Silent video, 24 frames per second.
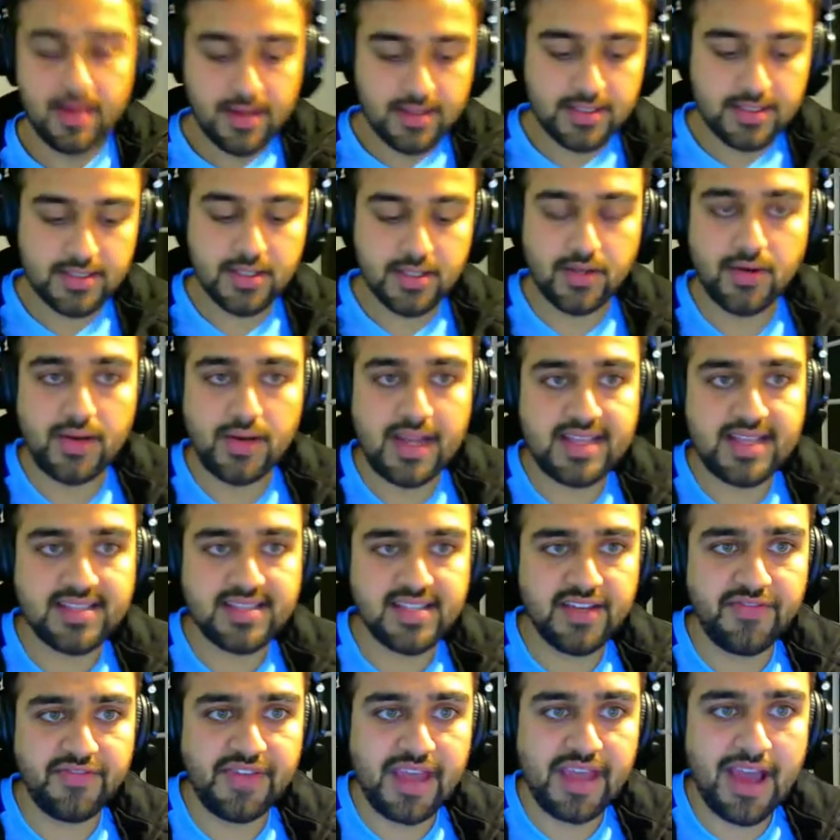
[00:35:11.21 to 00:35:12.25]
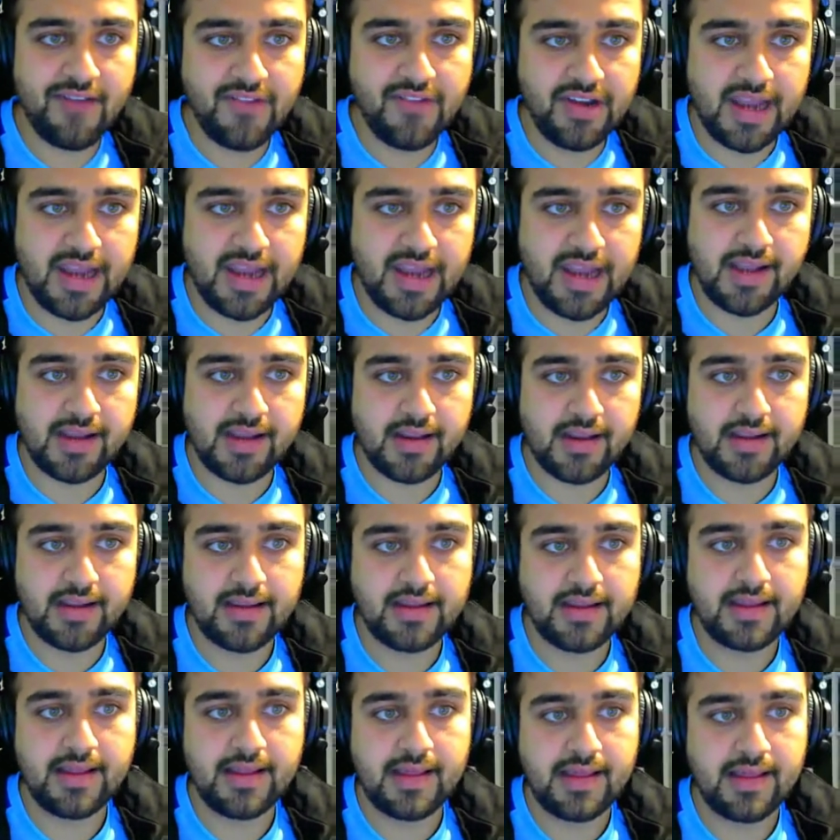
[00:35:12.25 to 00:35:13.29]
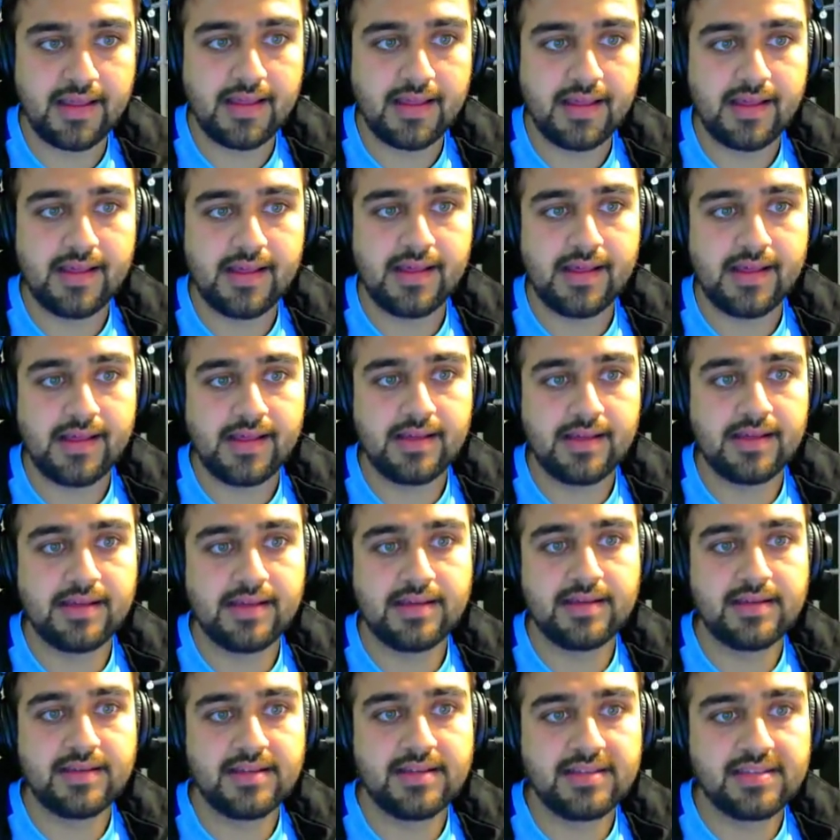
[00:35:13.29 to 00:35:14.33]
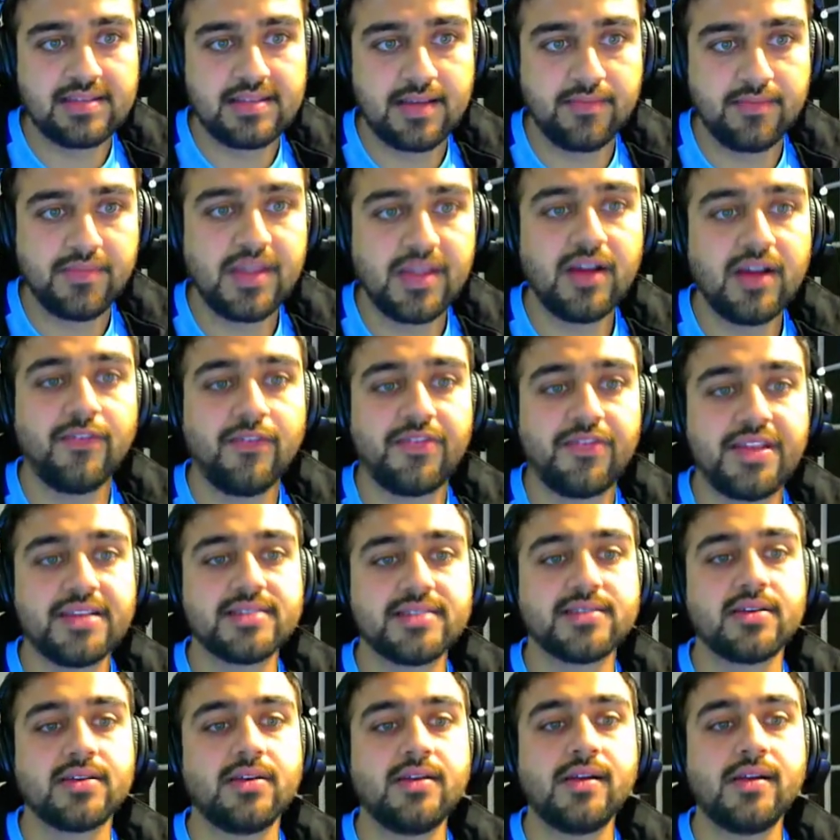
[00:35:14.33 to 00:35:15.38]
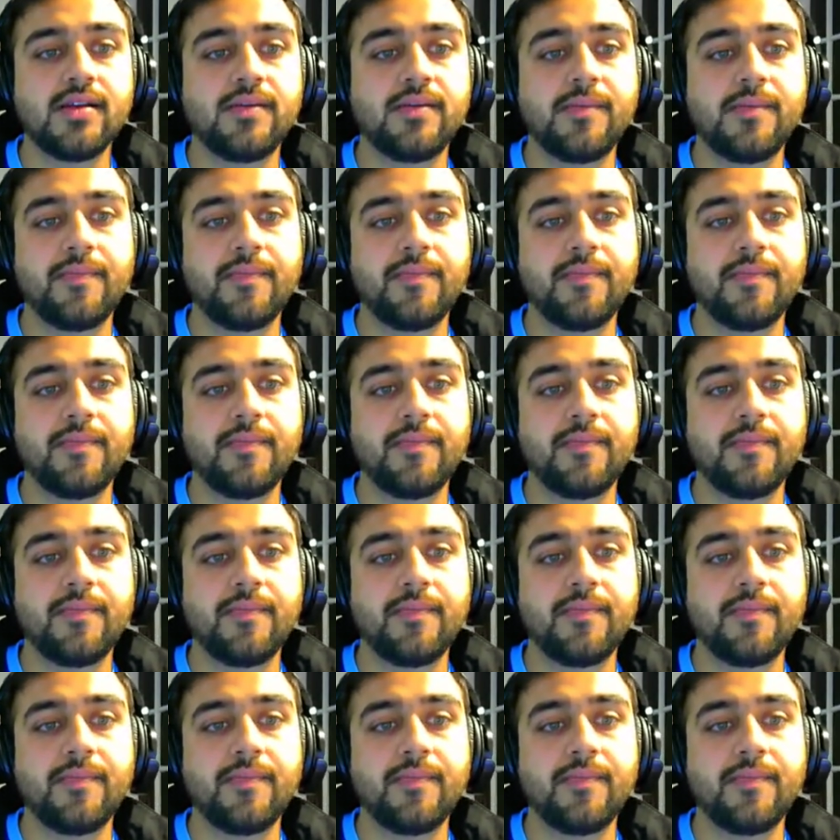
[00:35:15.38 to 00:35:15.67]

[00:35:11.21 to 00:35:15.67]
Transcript: So let's say we have a net, something of this sort,